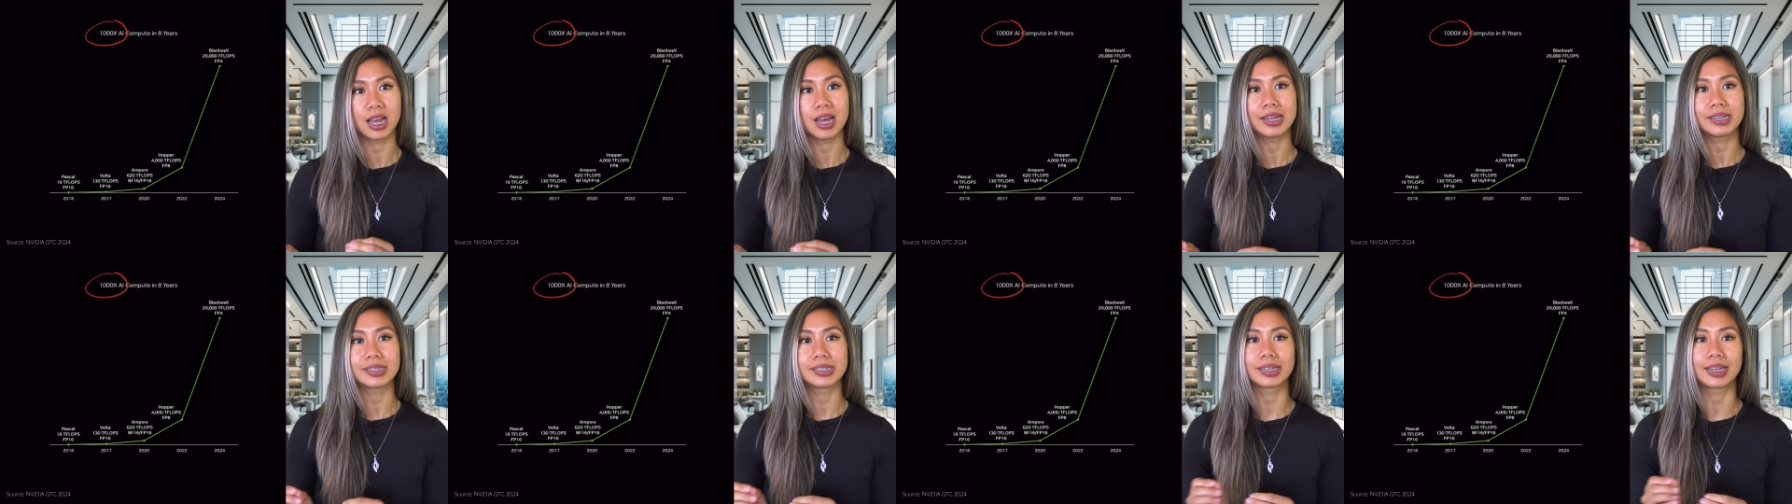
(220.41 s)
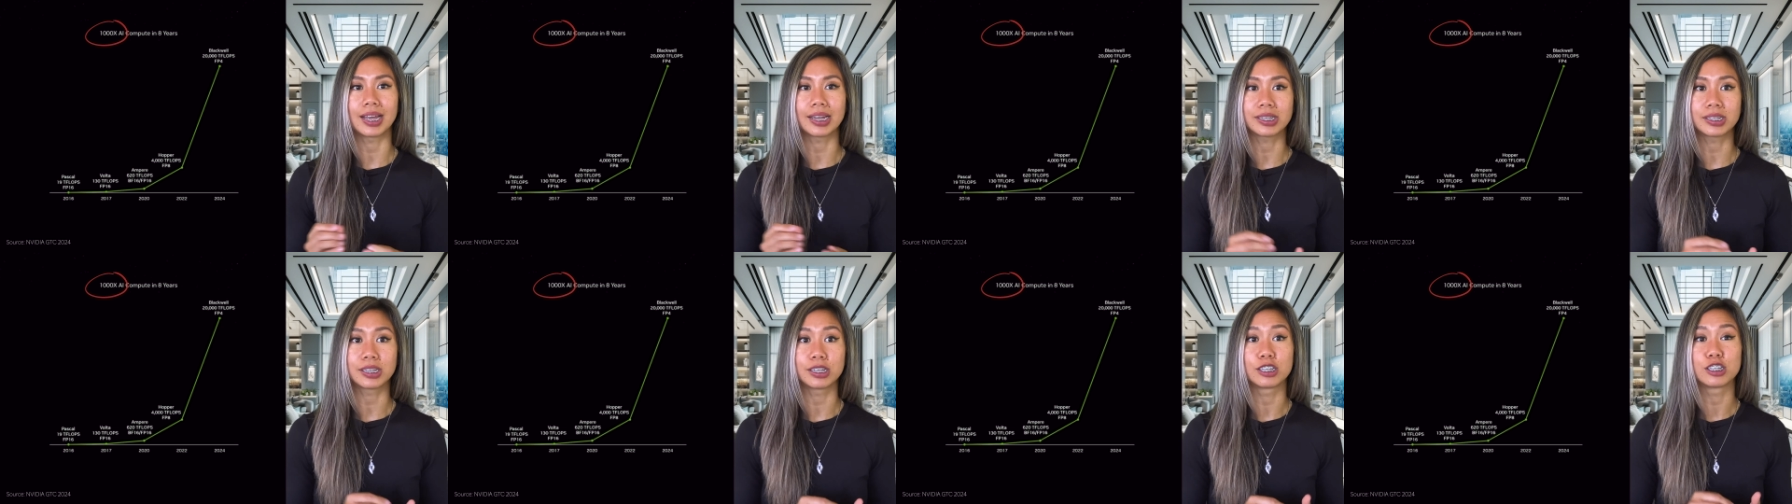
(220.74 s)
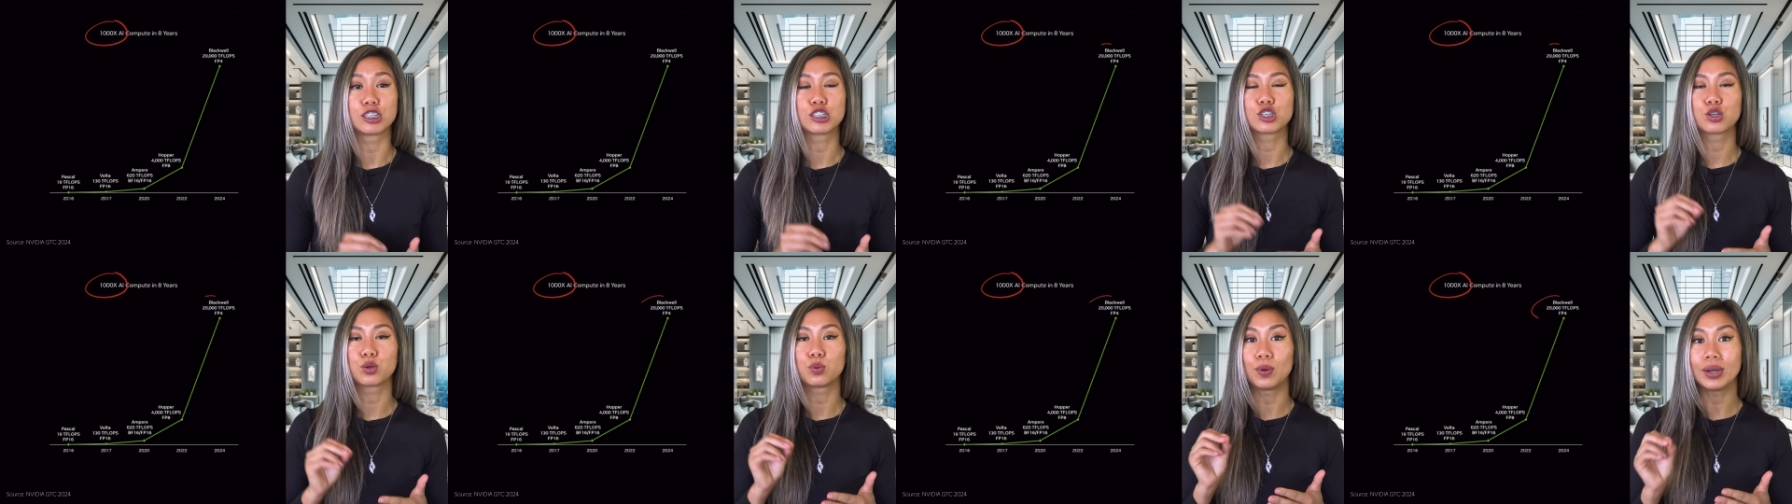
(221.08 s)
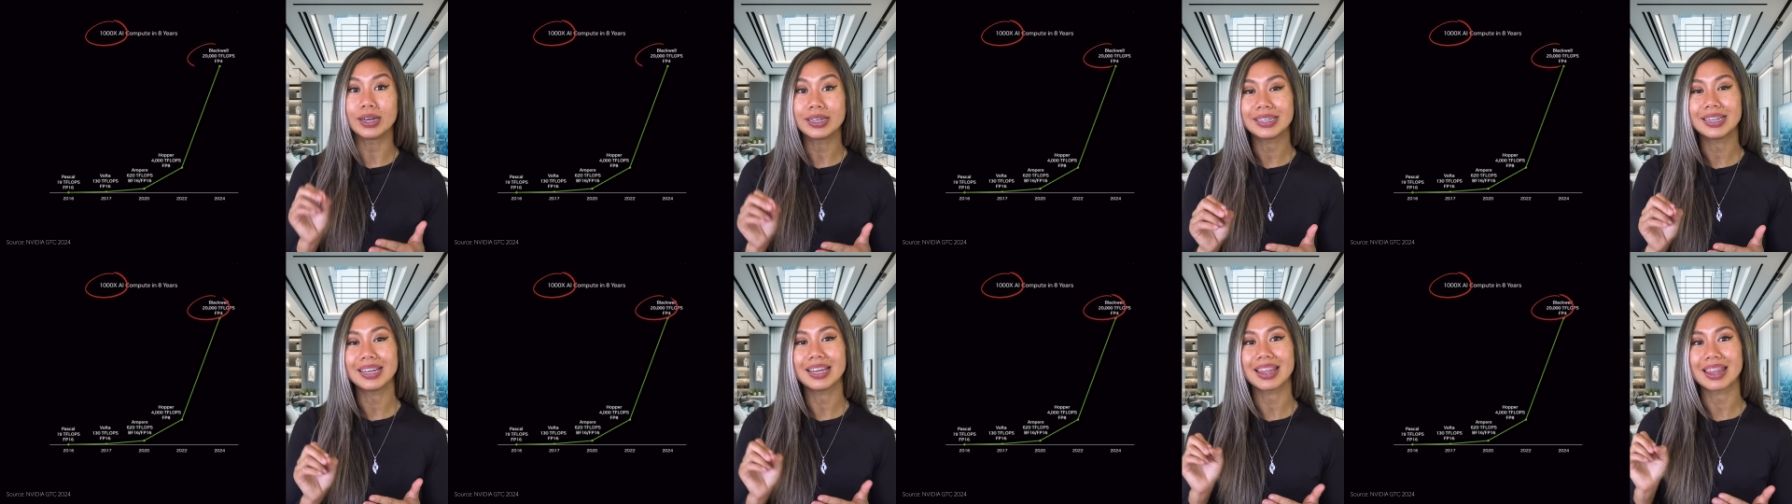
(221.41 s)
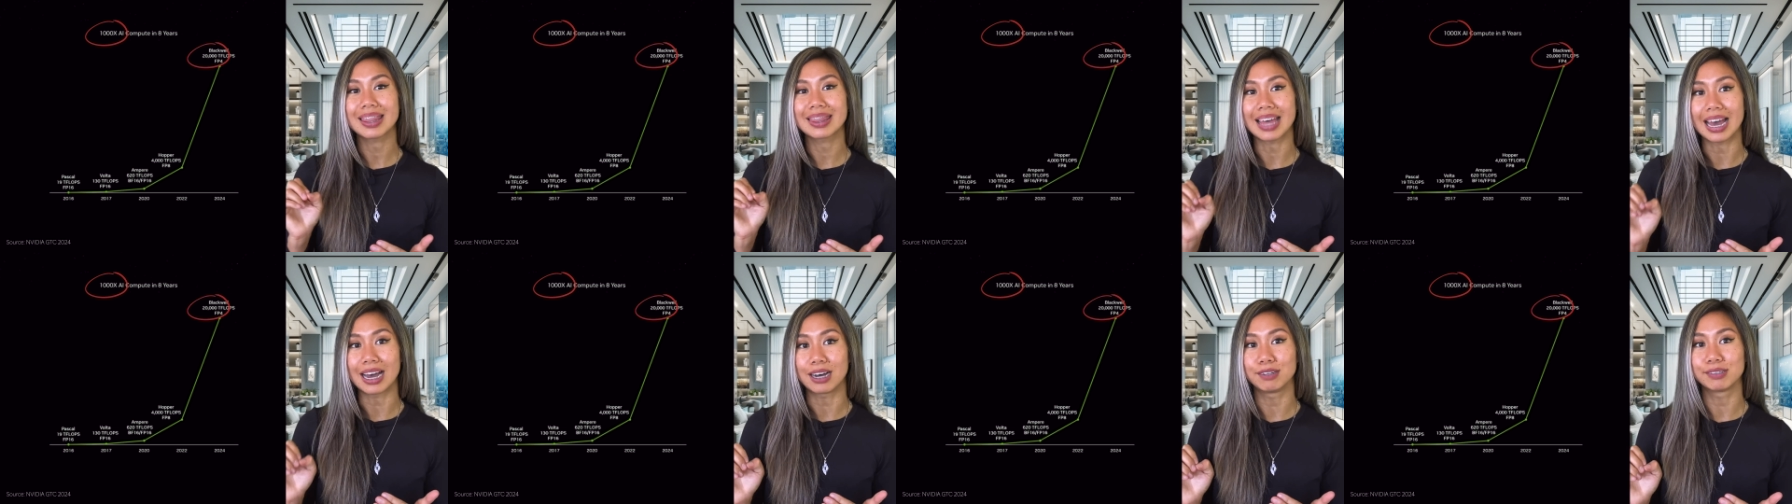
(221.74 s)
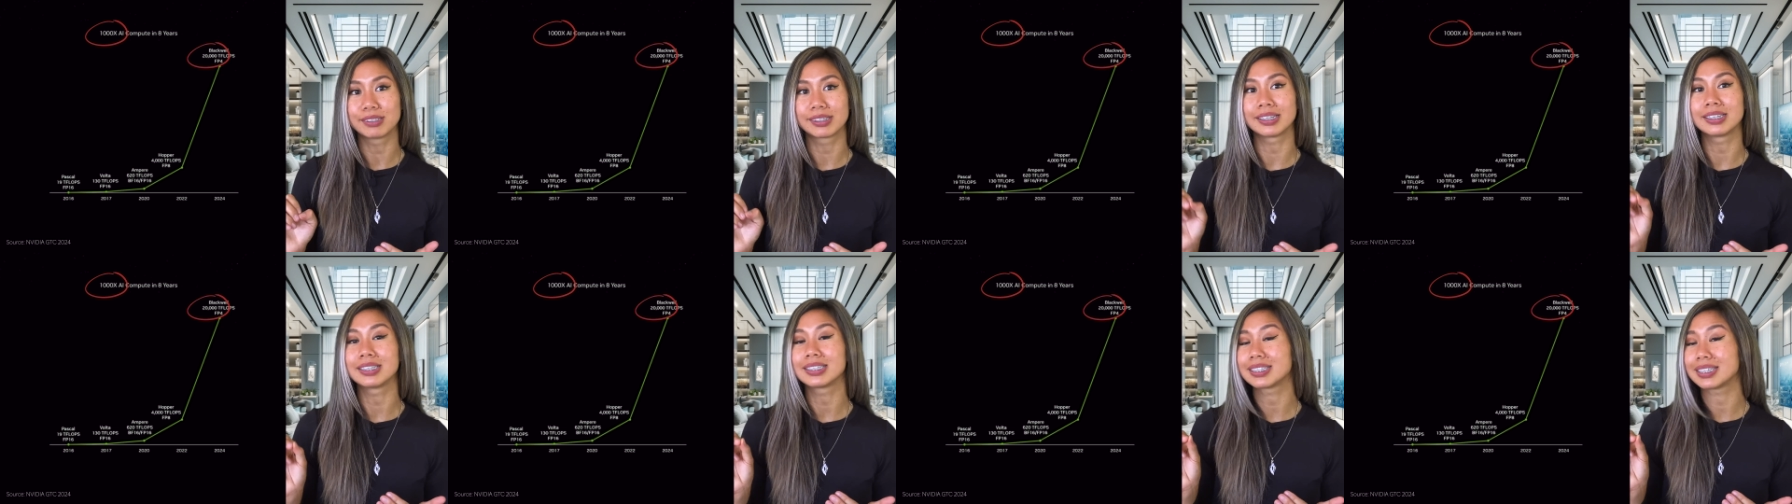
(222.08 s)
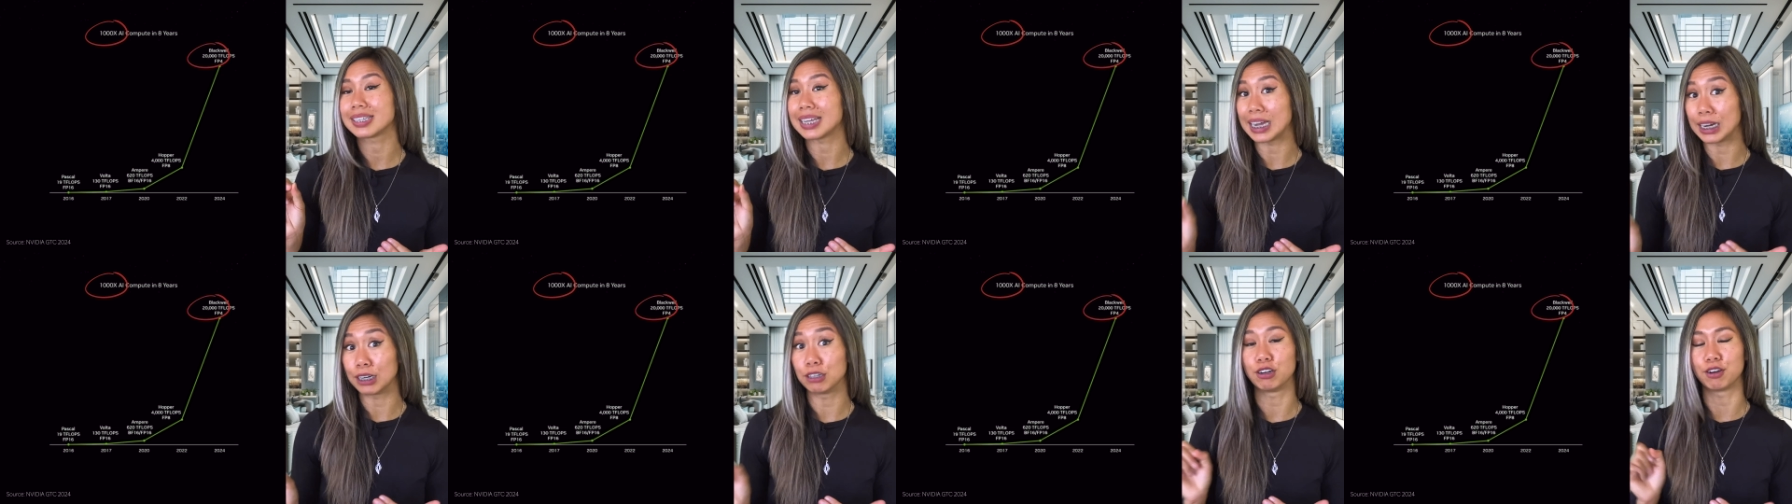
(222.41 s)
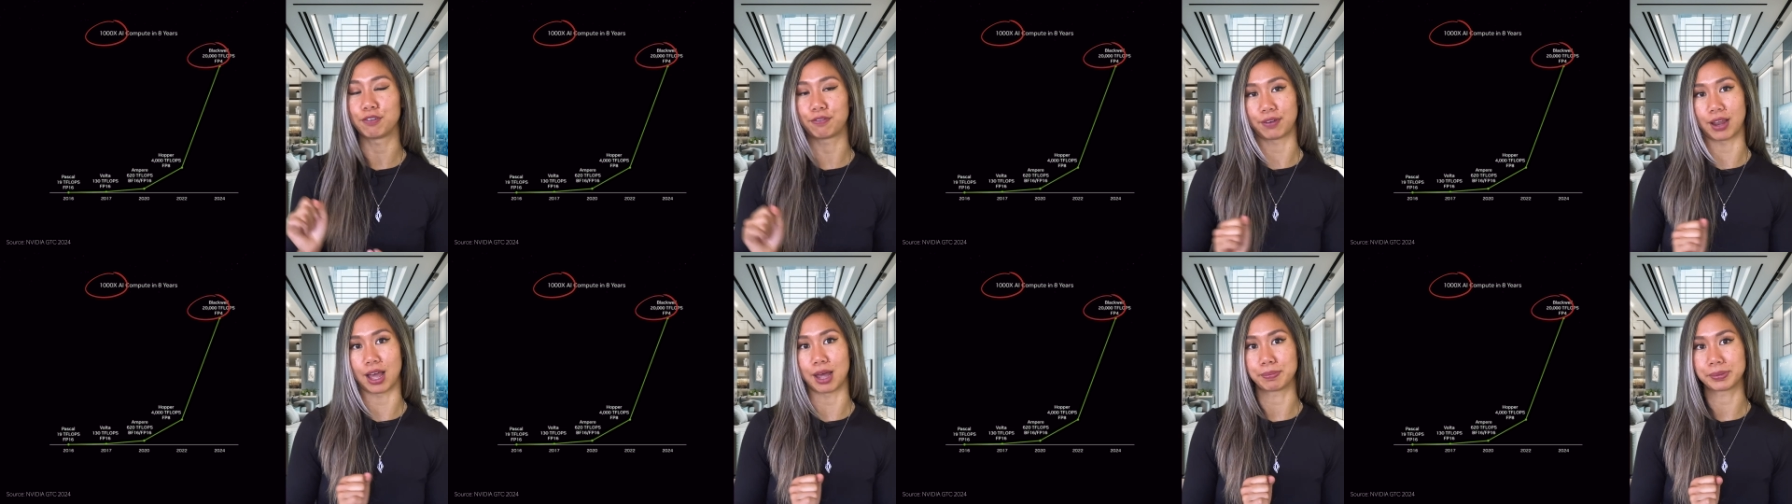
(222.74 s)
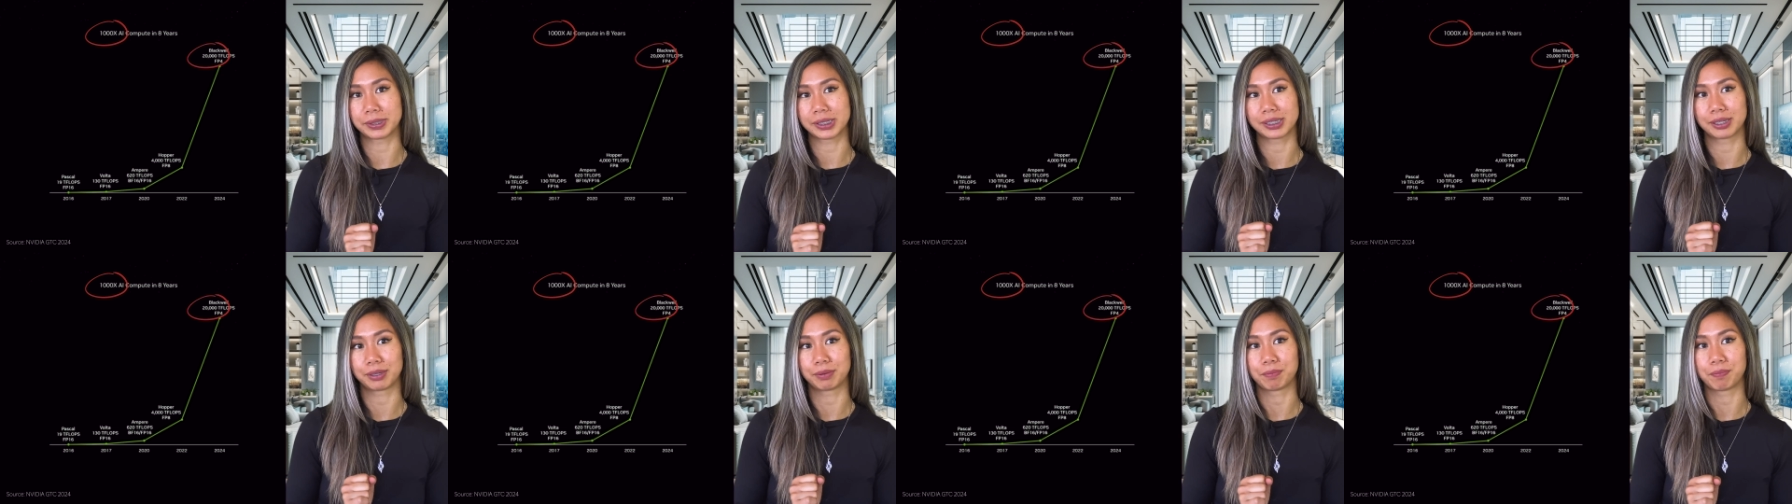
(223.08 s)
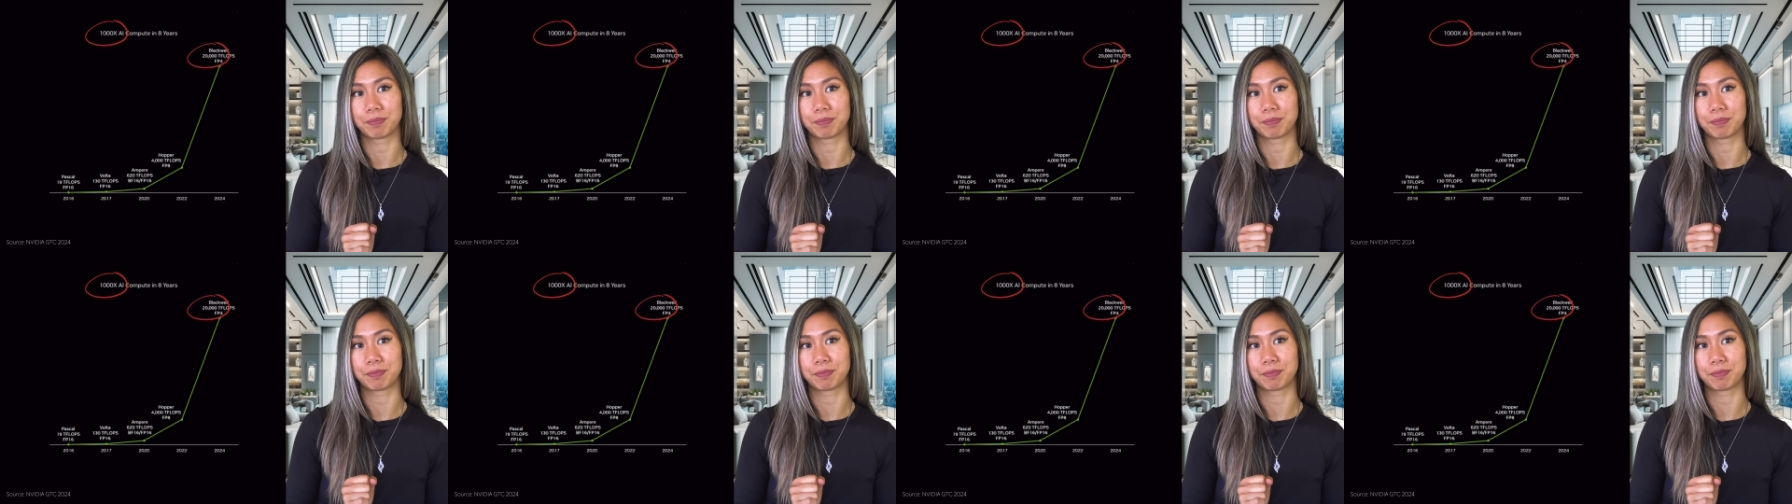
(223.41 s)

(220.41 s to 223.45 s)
to get to 20,000 teraflops,